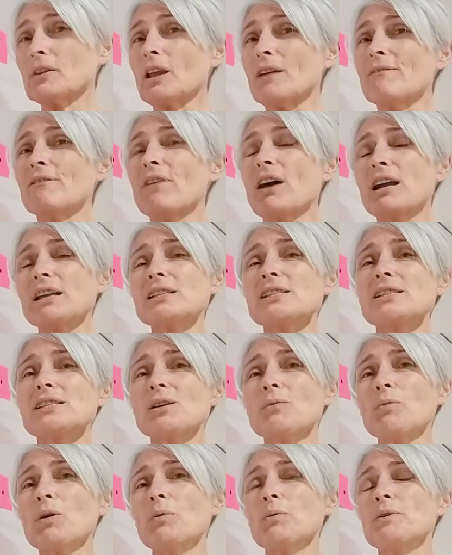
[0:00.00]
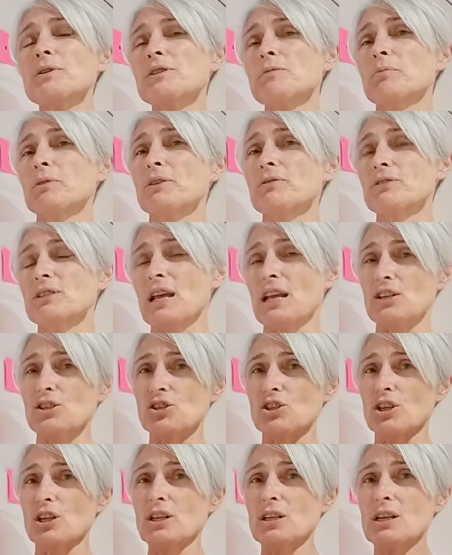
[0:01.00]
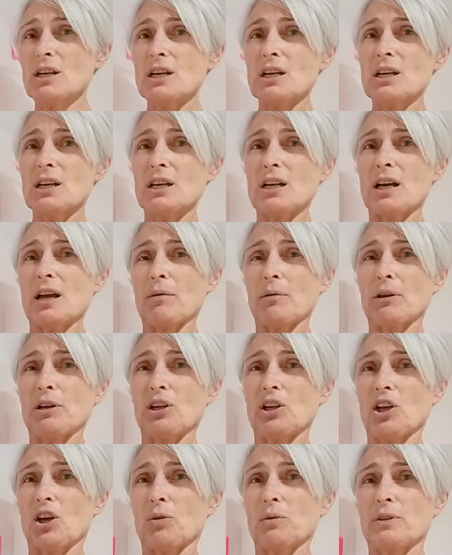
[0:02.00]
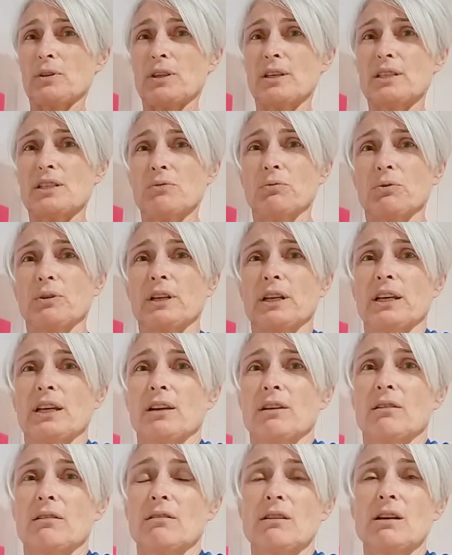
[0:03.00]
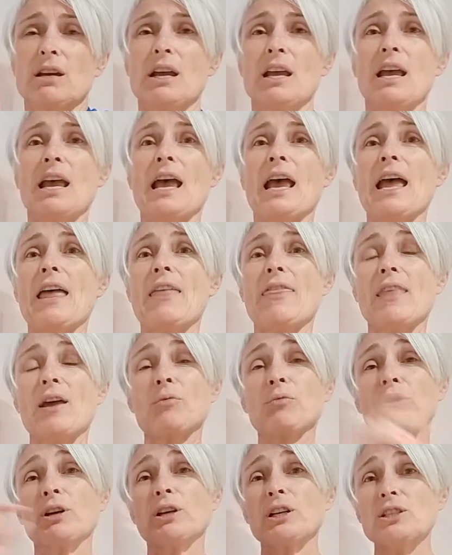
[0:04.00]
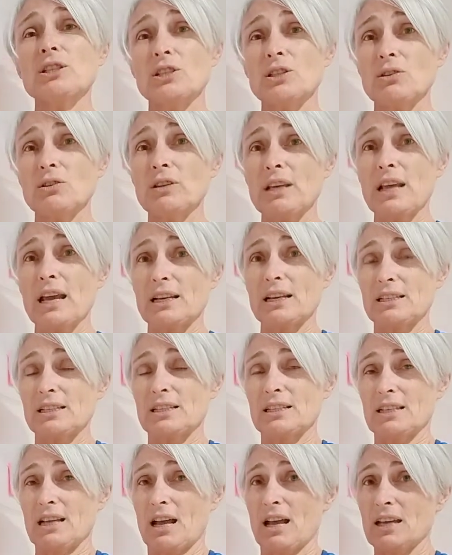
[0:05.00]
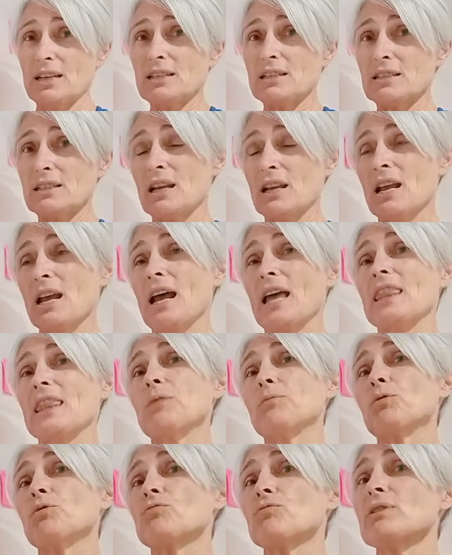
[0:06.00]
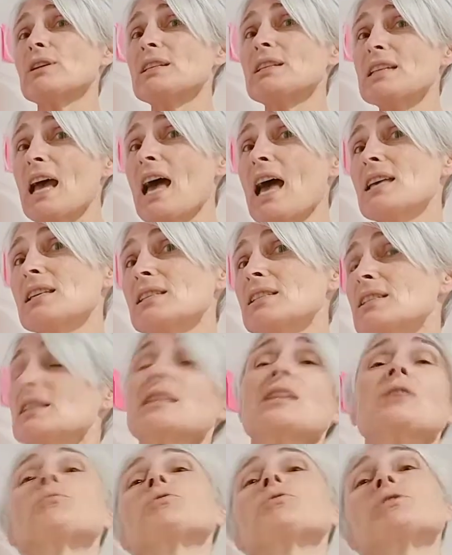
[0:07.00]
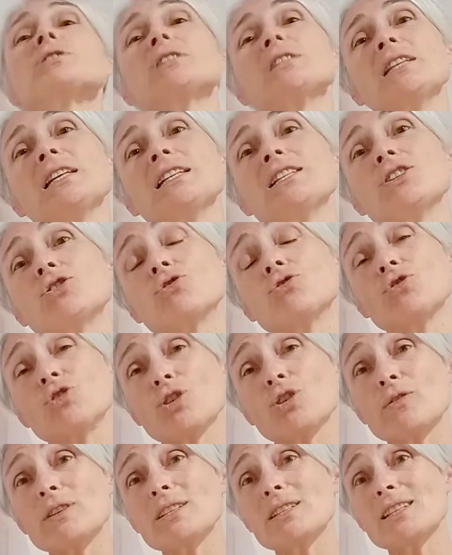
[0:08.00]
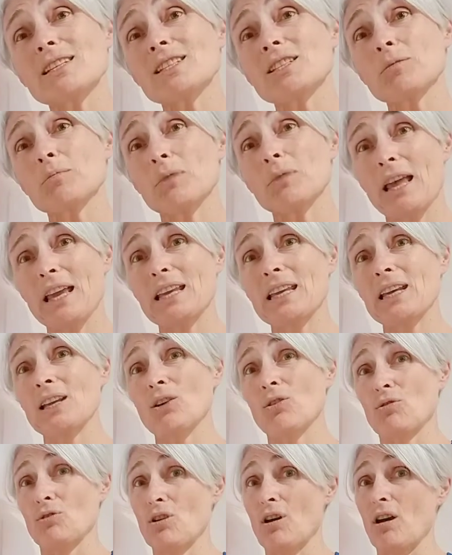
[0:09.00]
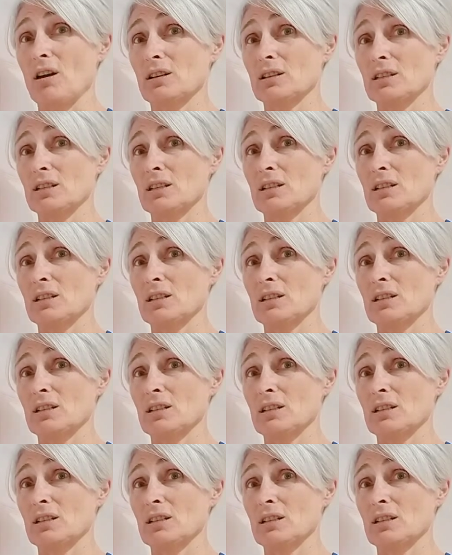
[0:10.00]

Find somewhere where there's a bit of tension. I'm going to go with this one here. And then we're going to do the exercise, and then we'll retest, and then we'll see, did your nervous system like it or not?